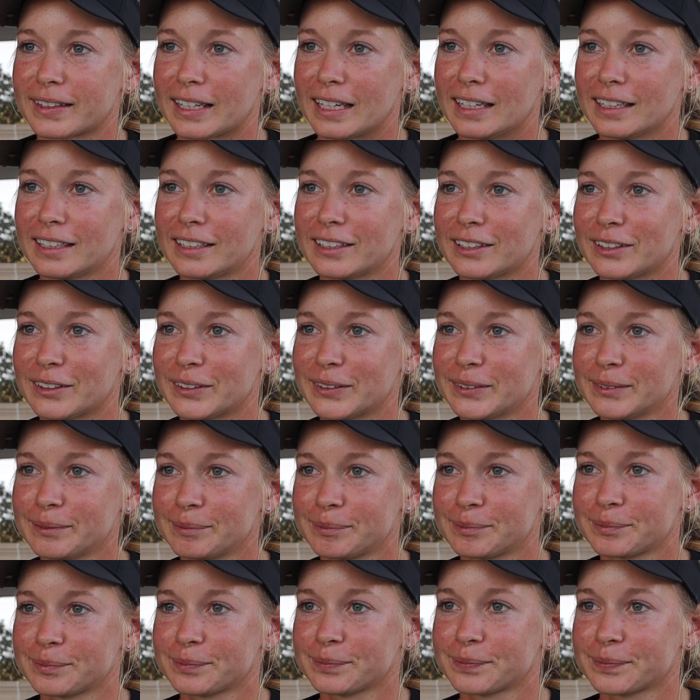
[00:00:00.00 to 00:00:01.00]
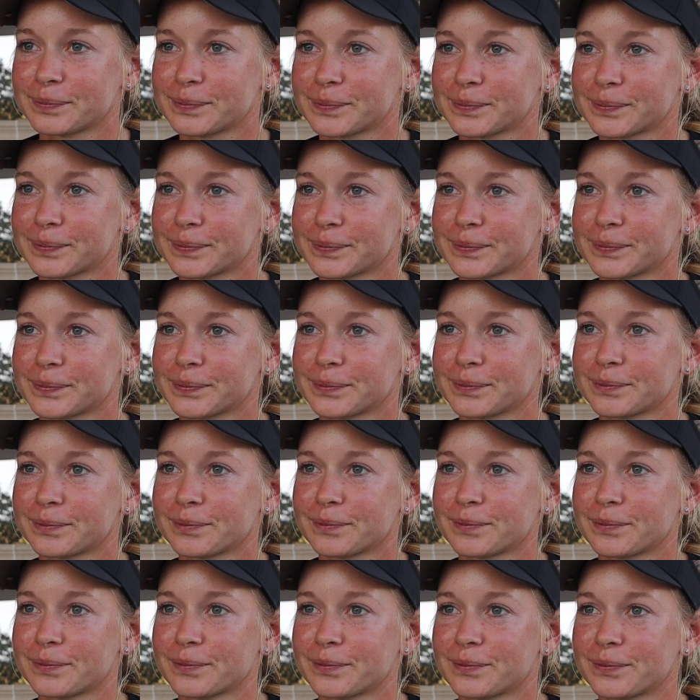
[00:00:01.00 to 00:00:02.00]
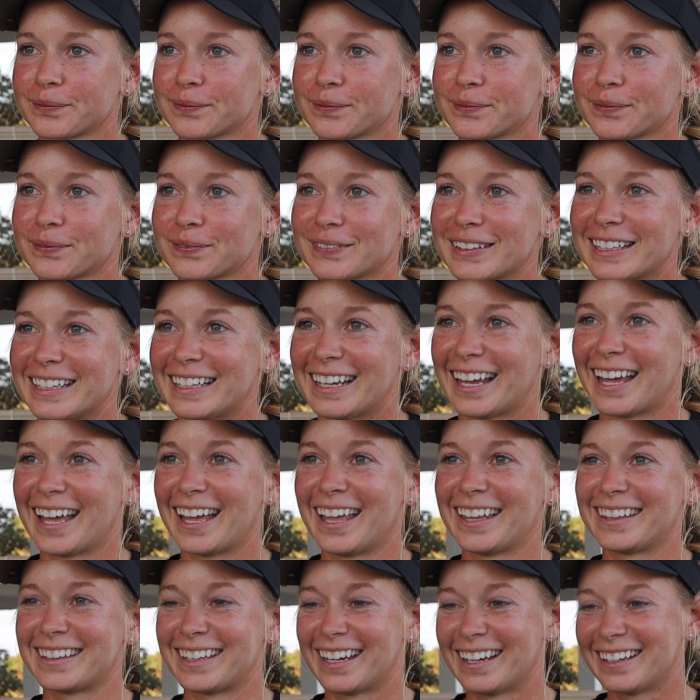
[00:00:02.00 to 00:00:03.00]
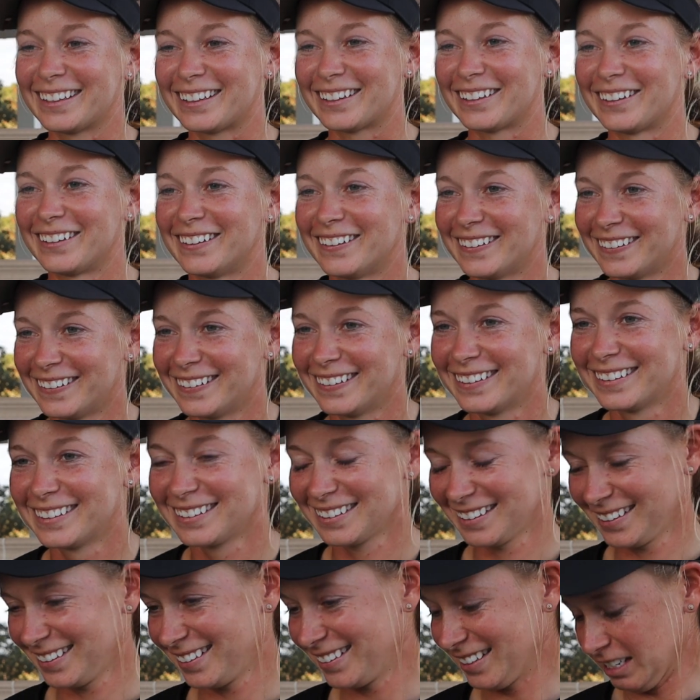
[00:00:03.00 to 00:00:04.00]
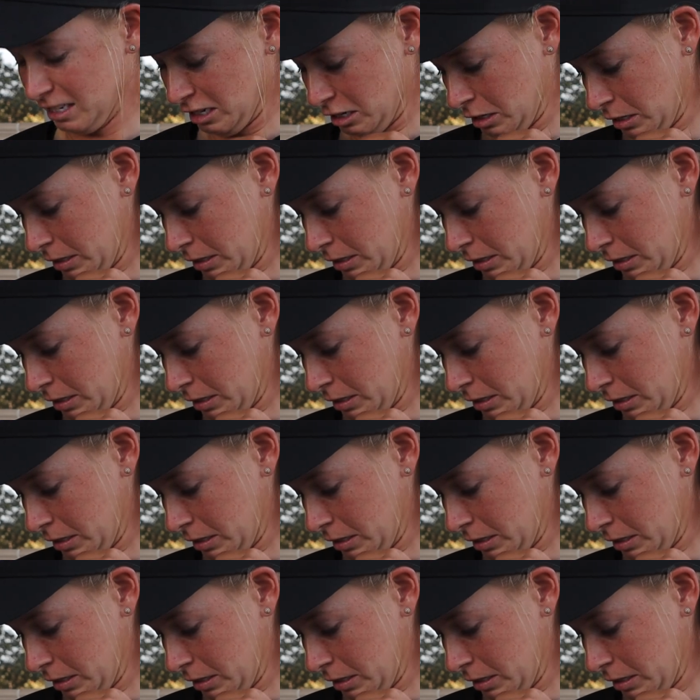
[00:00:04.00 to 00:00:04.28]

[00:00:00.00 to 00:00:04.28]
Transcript: Thank you. And good luck this next week. yeah, thank you.